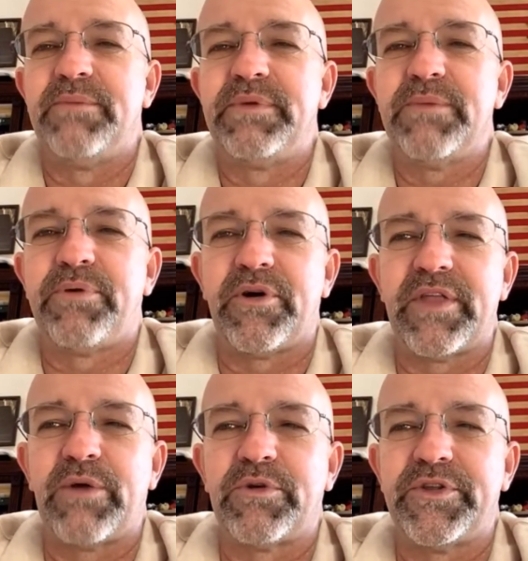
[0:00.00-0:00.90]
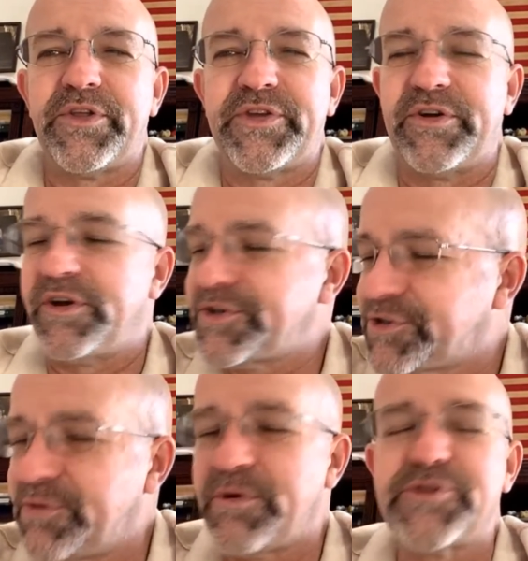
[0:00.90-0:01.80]
be a part of that world out there. And
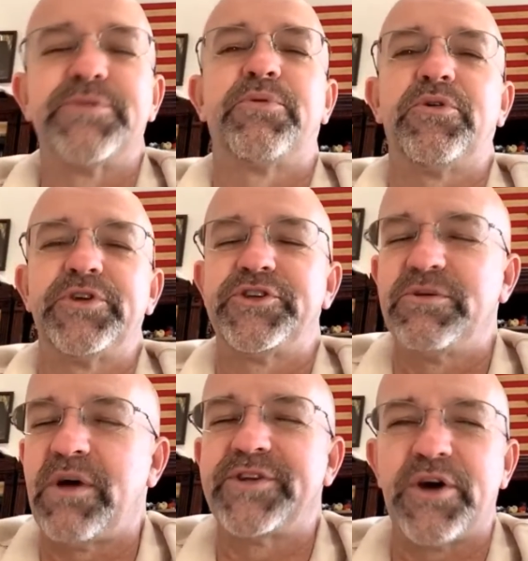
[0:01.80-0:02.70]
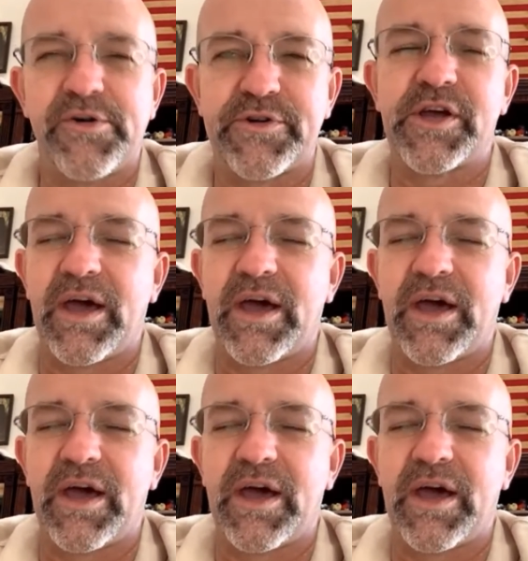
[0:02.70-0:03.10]
also, most importantly, do my daughter.